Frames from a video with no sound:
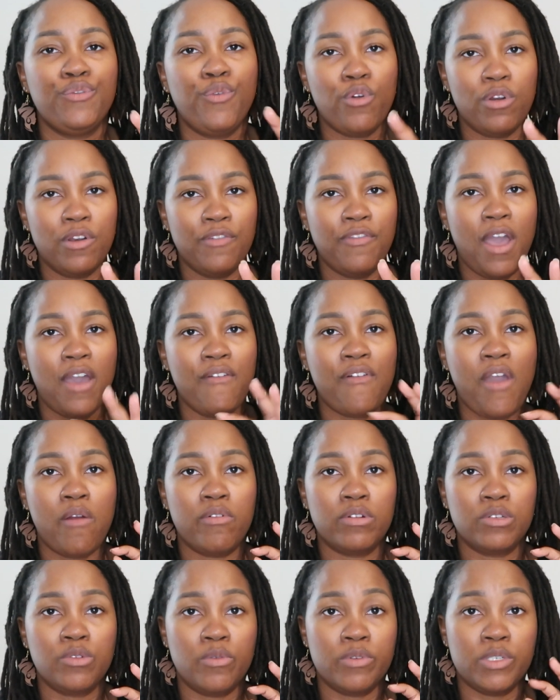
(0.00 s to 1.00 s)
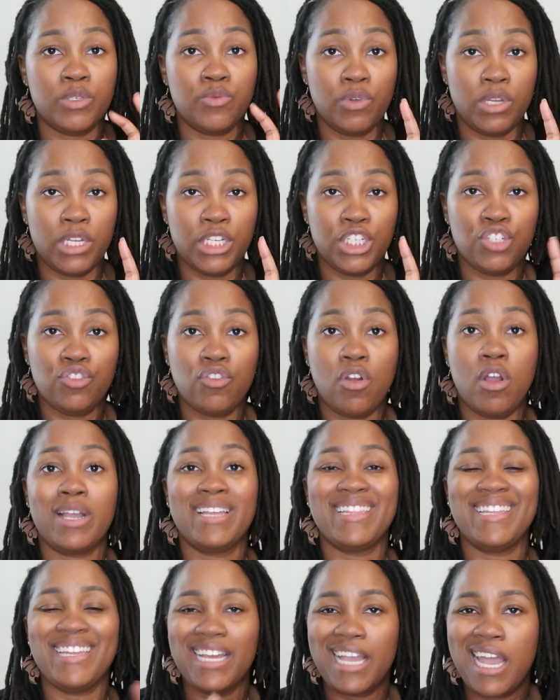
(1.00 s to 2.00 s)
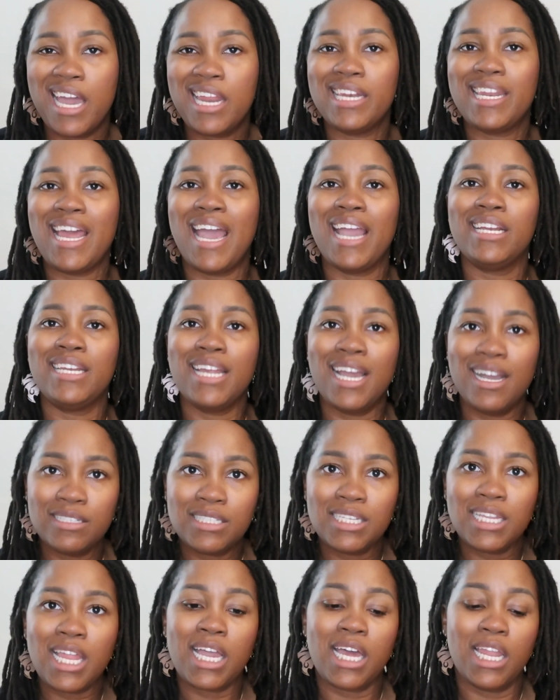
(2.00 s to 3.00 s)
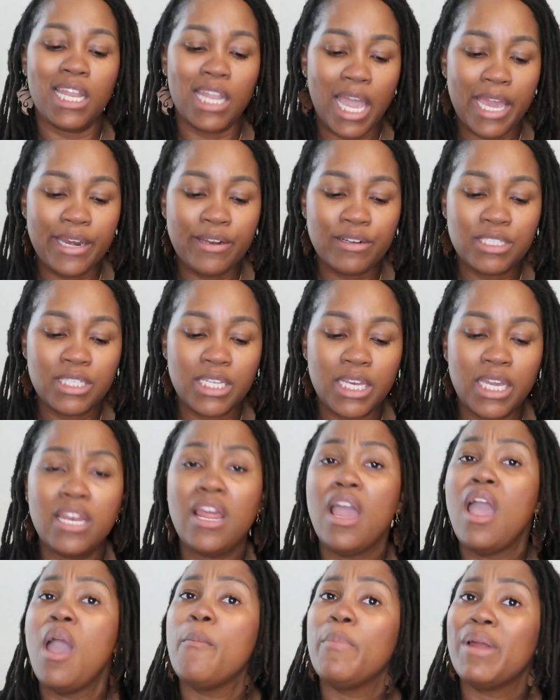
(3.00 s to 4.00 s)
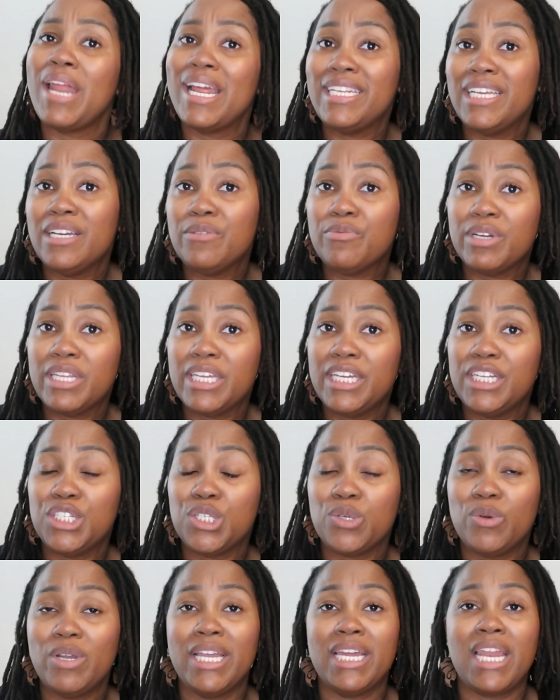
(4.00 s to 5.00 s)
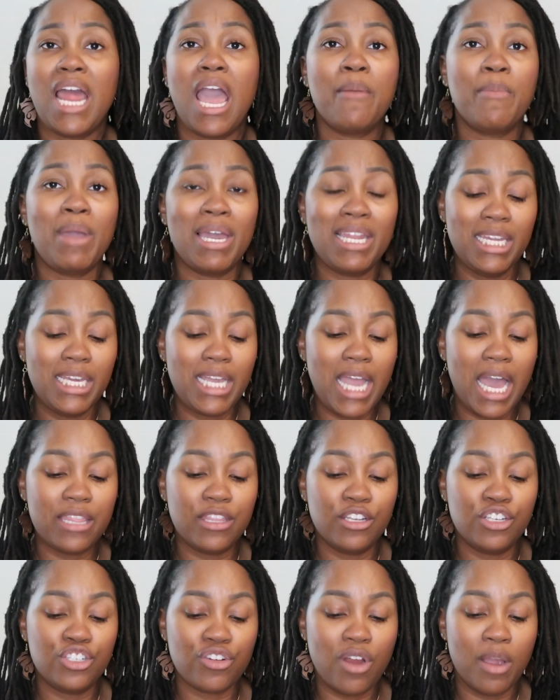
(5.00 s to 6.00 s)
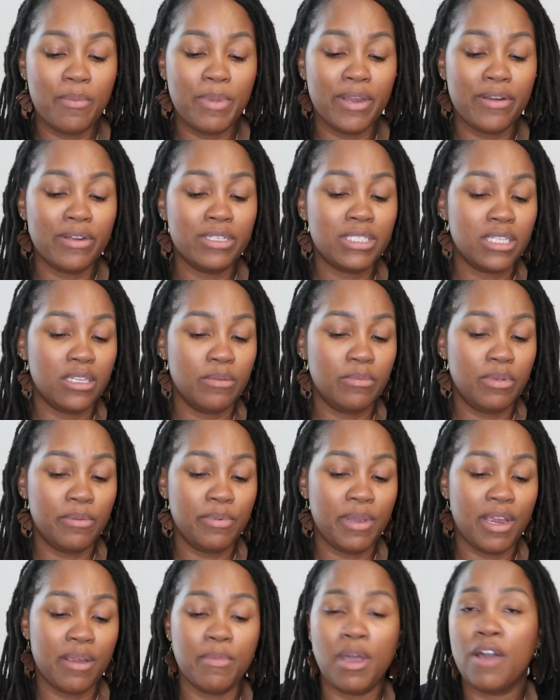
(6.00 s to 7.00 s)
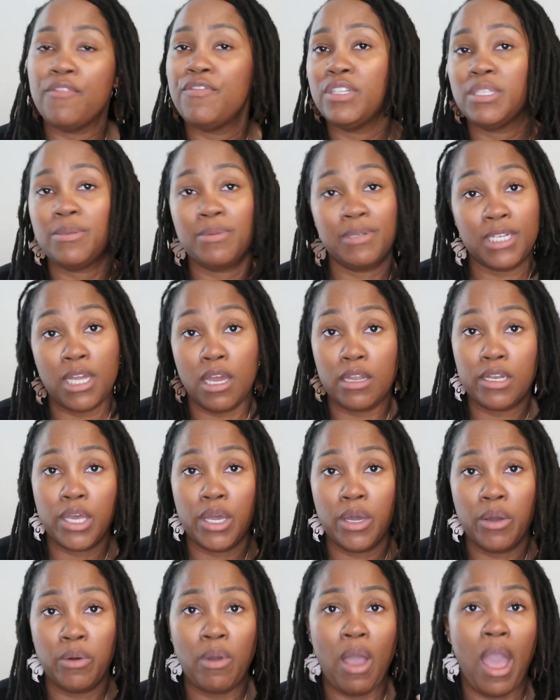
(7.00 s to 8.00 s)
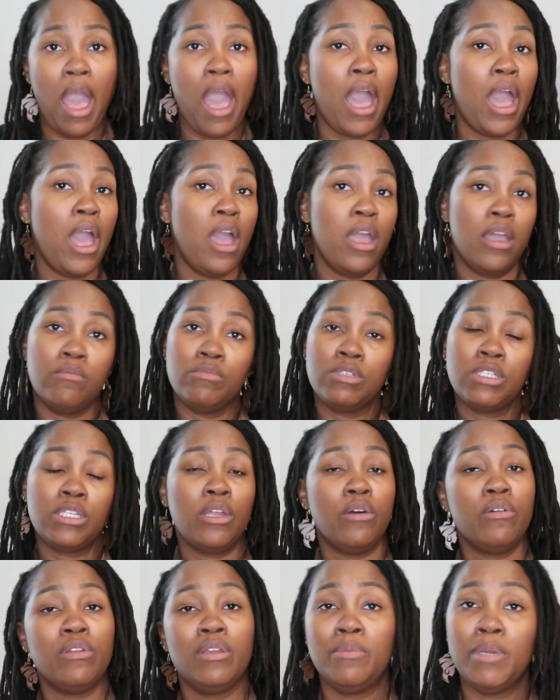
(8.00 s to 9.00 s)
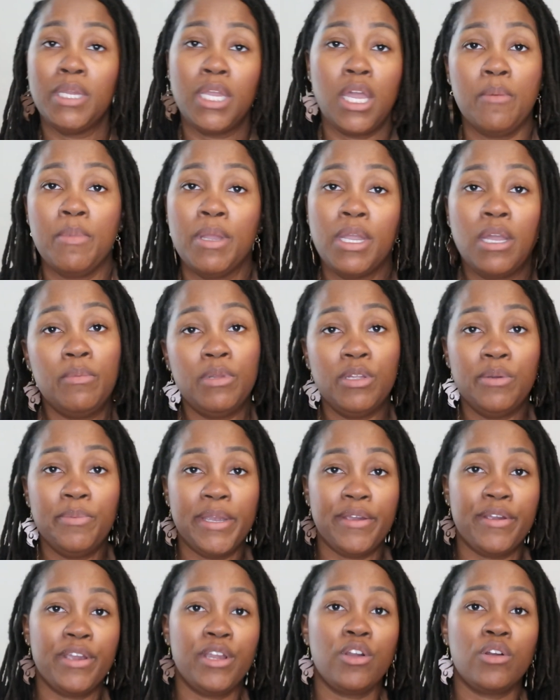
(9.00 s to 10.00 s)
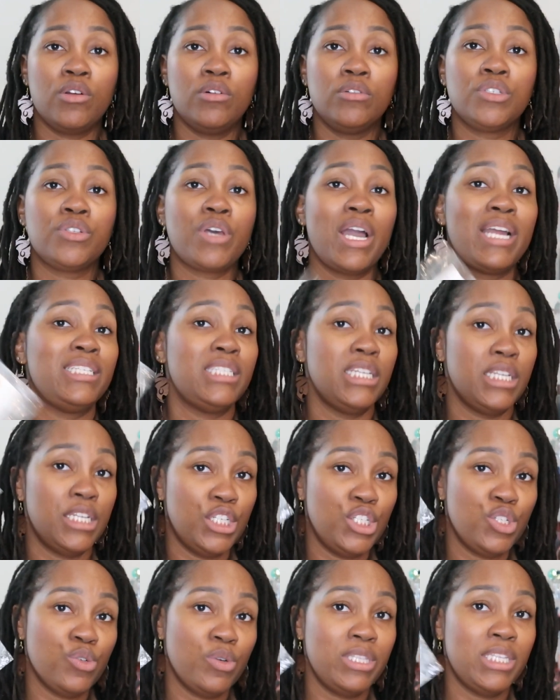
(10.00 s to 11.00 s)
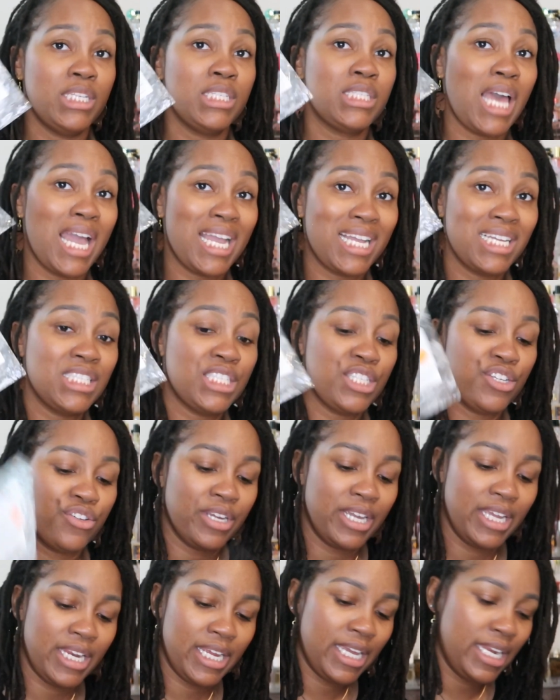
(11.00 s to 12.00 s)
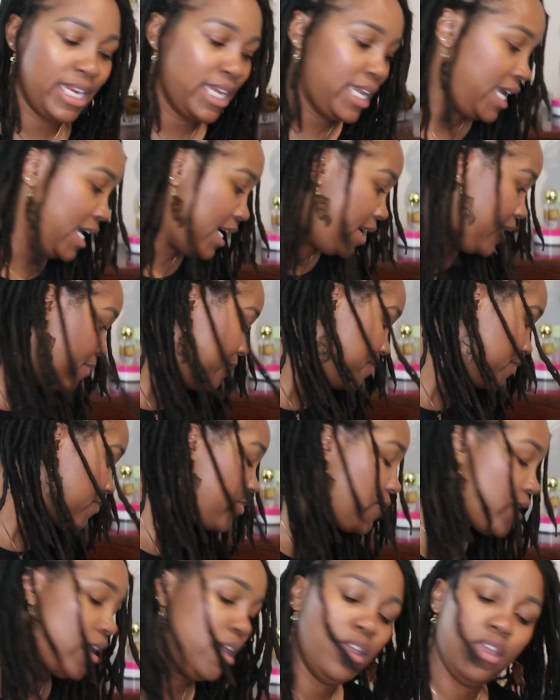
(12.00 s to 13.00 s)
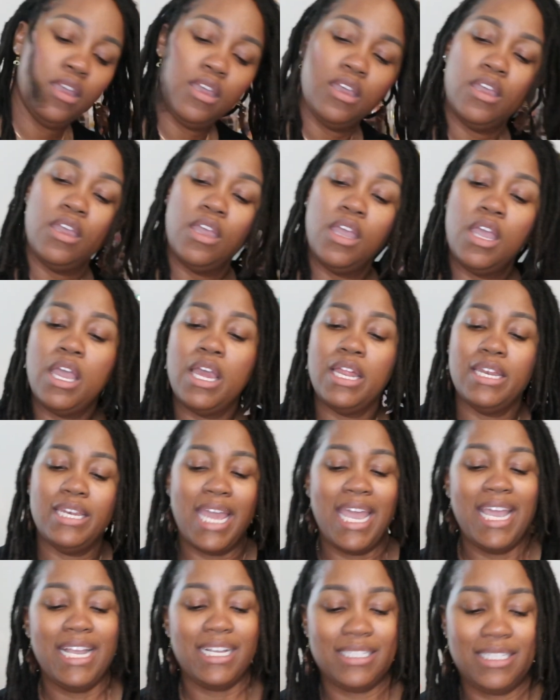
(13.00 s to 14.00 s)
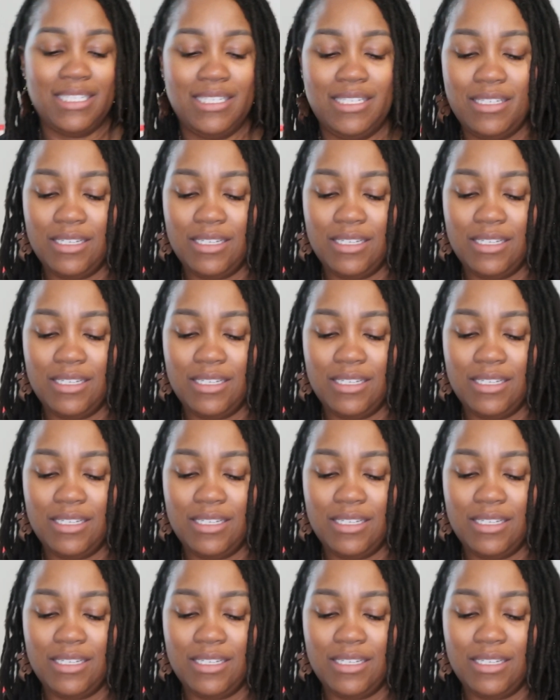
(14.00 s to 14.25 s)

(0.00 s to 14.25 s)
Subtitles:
4 to 5 hours where it was really strong, and then it kind of died down to like a lighter scent. But I did really enjoy it. I mainly got the strawberries and the blueberry muffins, which y'all know I am slowly becoming a blueberry girl. So I did enjoy this. I consider getting it again. Next,